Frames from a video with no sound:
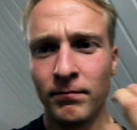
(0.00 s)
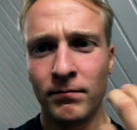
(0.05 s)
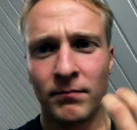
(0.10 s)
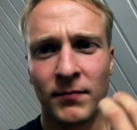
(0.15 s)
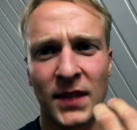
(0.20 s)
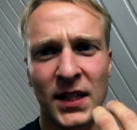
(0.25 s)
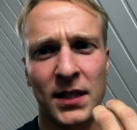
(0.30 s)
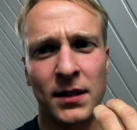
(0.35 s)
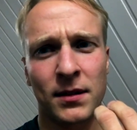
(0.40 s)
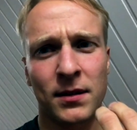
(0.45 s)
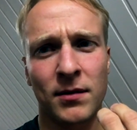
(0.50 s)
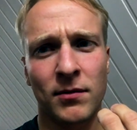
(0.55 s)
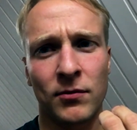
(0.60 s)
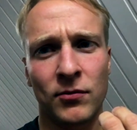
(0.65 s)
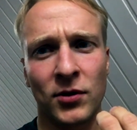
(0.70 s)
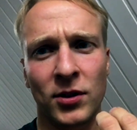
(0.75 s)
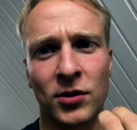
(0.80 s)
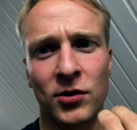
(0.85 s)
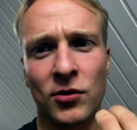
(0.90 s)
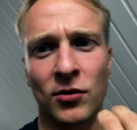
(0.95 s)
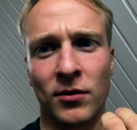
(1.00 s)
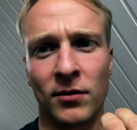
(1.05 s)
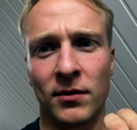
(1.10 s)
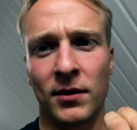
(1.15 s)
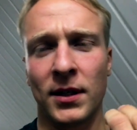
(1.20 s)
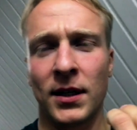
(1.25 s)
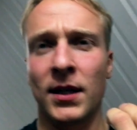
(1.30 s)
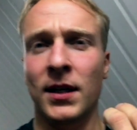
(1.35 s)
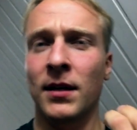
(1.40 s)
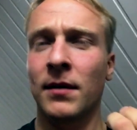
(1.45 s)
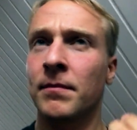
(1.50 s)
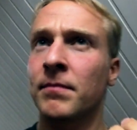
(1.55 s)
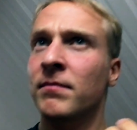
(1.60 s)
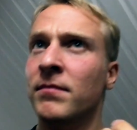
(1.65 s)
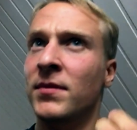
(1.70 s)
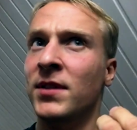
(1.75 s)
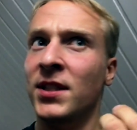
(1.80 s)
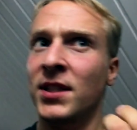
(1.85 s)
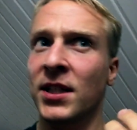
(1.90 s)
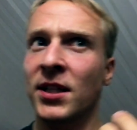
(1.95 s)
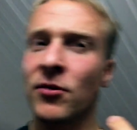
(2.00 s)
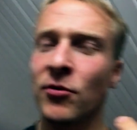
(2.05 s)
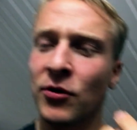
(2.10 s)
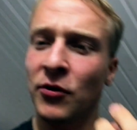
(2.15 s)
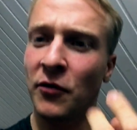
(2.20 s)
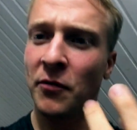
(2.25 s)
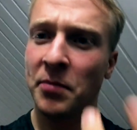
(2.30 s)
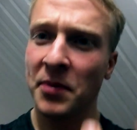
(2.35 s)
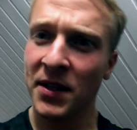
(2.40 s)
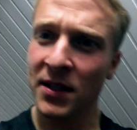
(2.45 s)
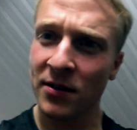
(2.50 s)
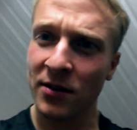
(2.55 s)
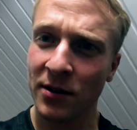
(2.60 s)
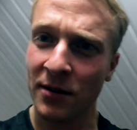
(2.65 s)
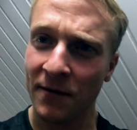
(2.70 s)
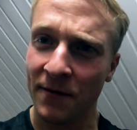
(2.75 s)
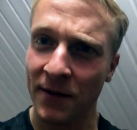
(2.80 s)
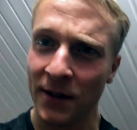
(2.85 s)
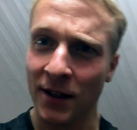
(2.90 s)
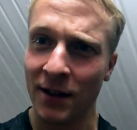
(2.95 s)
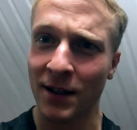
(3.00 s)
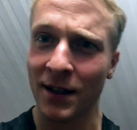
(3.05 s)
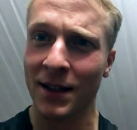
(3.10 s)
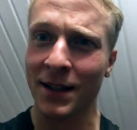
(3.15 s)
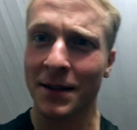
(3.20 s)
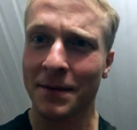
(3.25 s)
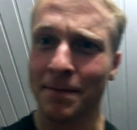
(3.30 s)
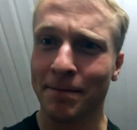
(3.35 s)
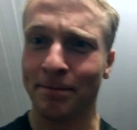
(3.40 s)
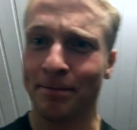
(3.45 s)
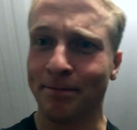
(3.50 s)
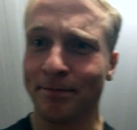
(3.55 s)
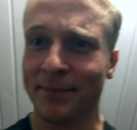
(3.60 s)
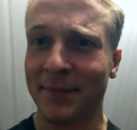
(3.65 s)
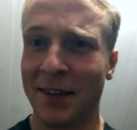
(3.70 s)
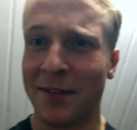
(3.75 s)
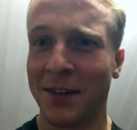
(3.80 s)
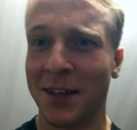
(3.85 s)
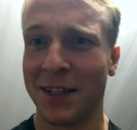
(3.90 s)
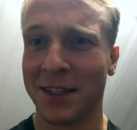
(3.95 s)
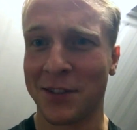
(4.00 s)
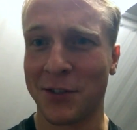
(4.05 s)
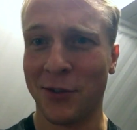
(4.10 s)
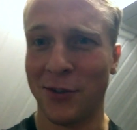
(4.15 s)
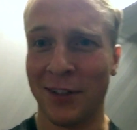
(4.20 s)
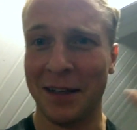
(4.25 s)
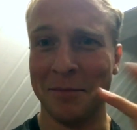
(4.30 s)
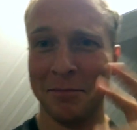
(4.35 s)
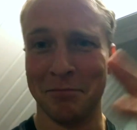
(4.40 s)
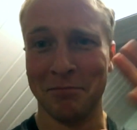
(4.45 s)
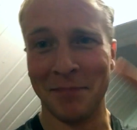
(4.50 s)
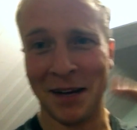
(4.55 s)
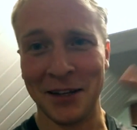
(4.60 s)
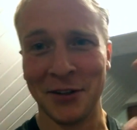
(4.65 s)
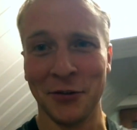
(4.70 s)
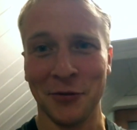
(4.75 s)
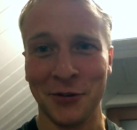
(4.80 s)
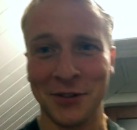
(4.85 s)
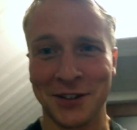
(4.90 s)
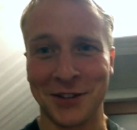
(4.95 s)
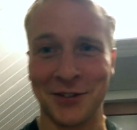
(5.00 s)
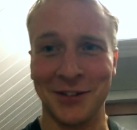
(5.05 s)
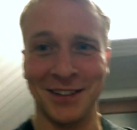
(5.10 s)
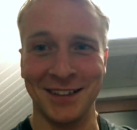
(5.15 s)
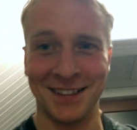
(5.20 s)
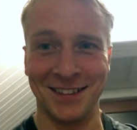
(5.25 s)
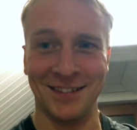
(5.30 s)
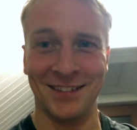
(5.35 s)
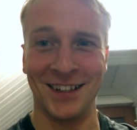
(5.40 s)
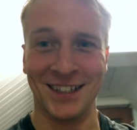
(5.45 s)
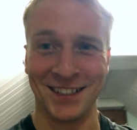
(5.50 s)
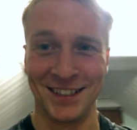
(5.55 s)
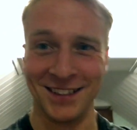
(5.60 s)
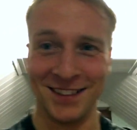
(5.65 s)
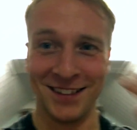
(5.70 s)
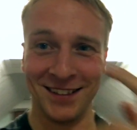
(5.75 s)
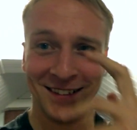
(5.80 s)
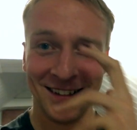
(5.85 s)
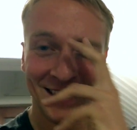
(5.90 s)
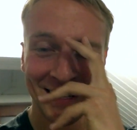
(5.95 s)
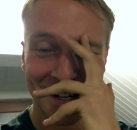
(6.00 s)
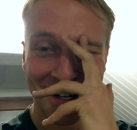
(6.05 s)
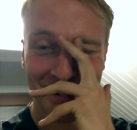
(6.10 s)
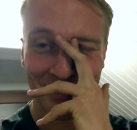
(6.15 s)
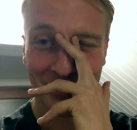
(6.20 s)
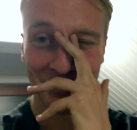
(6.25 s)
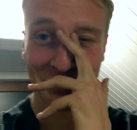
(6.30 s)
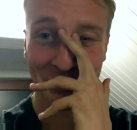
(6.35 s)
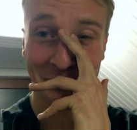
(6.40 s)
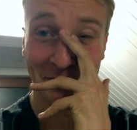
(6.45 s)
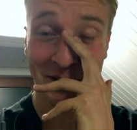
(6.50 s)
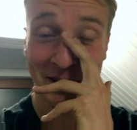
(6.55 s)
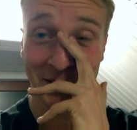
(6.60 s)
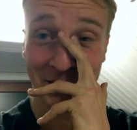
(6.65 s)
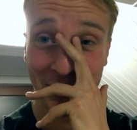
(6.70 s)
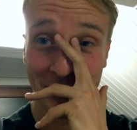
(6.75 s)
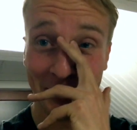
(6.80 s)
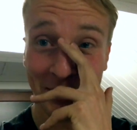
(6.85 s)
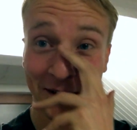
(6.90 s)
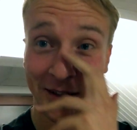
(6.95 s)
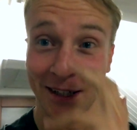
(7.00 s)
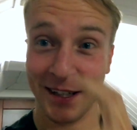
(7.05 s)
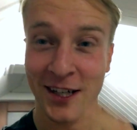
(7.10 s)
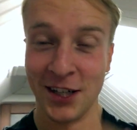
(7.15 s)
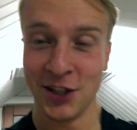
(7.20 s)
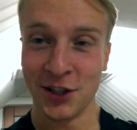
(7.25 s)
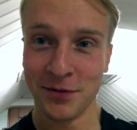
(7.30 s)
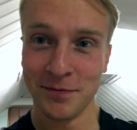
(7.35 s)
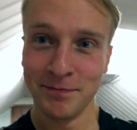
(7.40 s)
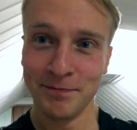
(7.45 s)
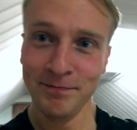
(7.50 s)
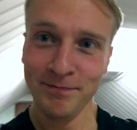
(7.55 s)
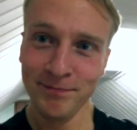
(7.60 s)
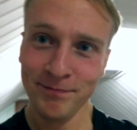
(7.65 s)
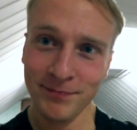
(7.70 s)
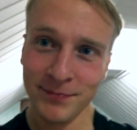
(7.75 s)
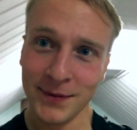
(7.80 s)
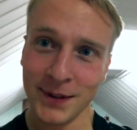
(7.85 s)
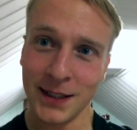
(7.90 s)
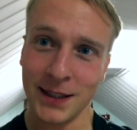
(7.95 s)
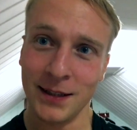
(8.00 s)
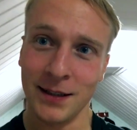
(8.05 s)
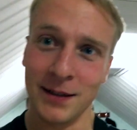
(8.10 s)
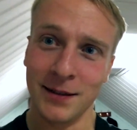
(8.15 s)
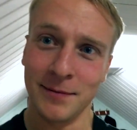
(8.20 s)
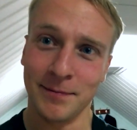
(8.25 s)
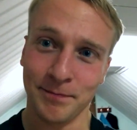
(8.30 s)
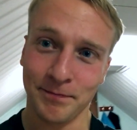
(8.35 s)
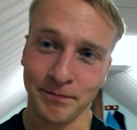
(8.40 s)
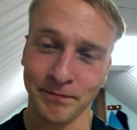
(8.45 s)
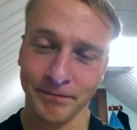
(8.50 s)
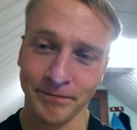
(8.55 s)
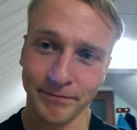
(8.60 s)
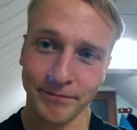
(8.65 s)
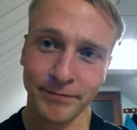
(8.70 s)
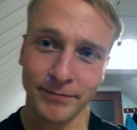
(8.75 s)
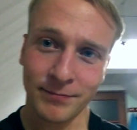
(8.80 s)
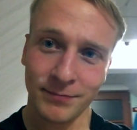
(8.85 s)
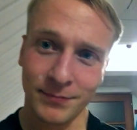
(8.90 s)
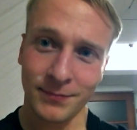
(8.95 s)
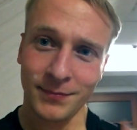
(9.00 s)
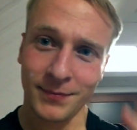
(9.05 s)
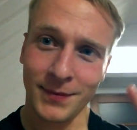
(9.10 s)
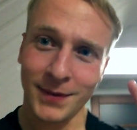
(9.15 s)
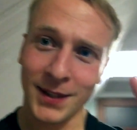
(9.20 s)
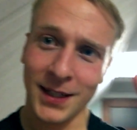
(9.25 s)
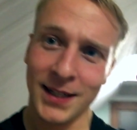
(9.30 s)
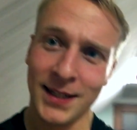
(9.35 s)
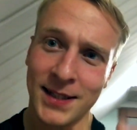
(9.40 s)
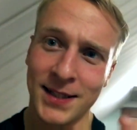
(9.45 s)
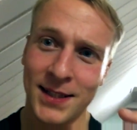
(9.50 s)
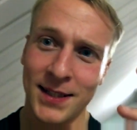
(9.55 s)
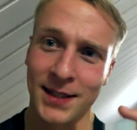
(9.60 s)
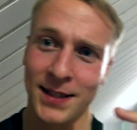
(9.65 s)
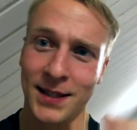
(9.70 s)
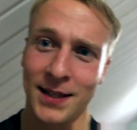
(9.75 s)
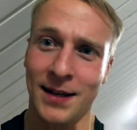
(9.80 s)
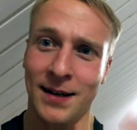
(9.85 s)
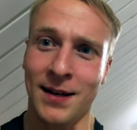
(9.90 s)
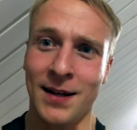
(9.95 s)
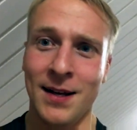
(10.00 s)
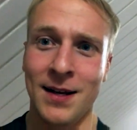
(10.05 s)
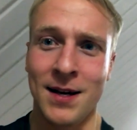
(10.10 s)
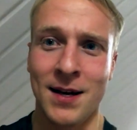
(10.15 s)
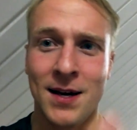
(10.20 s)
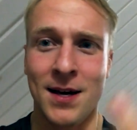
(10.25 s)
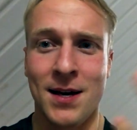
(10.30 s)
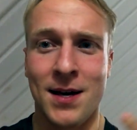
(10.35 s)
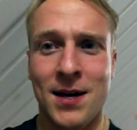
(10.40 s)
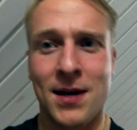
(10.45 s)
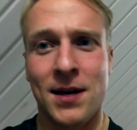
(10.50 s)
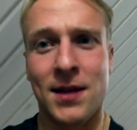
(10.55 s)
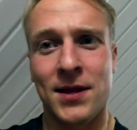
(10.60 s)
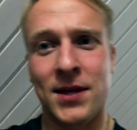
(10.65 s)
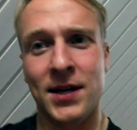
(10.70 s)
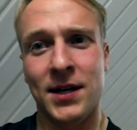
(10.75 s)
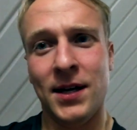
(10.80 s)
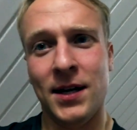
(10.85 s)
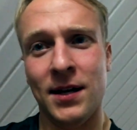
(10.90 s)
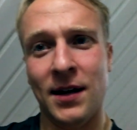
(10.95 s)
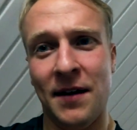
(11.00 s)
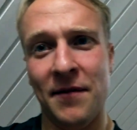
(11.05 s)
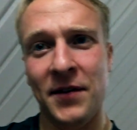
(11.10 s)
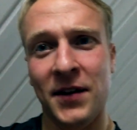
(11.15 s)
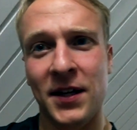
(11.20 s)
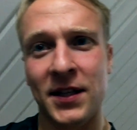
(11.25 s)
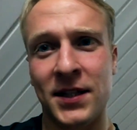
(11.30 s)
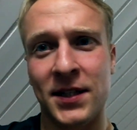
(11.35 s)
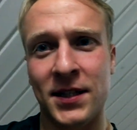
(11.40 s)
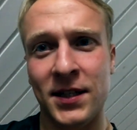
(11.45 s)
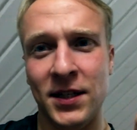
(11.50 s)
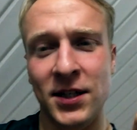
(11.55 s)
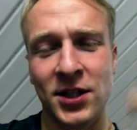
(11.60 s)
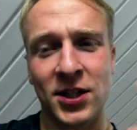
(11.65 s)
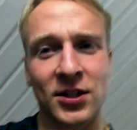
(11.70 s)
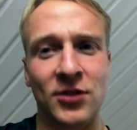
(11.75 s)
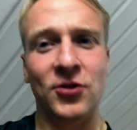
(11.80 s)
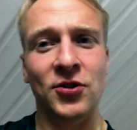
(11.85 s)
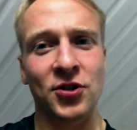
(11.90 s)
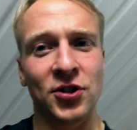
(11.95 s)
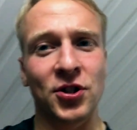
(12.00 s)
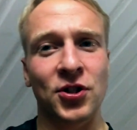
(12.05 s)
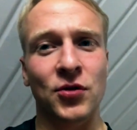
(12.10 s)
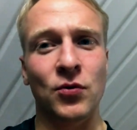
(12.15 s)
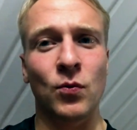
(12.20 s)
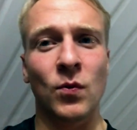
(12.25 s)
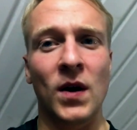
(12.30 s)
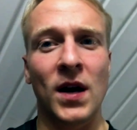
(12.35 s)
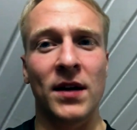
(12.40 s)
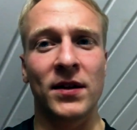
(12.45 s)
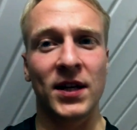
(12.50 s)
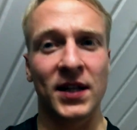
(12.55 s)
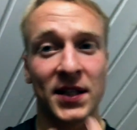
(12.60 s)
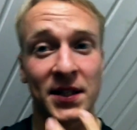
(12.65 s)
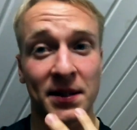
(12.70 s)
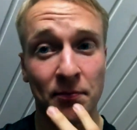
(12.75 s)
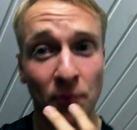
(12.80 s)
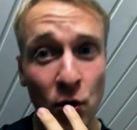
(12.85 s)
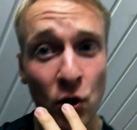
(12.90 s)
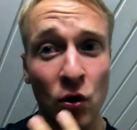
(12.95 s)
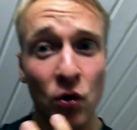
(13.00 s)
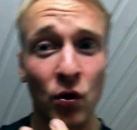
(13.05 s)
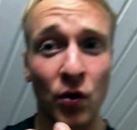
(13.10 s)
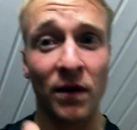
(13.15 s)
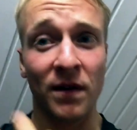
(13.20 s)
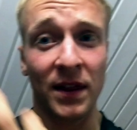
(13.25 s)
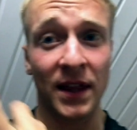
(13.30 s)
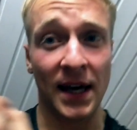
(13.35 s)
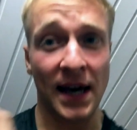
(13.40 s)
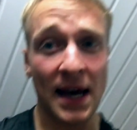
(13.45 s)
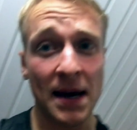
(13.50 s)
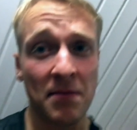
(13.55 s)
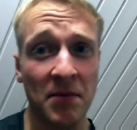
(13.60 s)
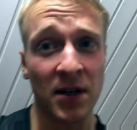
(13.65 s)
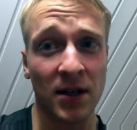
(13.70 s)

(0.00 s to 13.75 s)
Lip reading: this what is called, the cigarette of peace or something like this. I think it's called. I know it's called. It's in Russia. Not sure what's the term in English. It's the I think it's Indian tradition where they smoke with the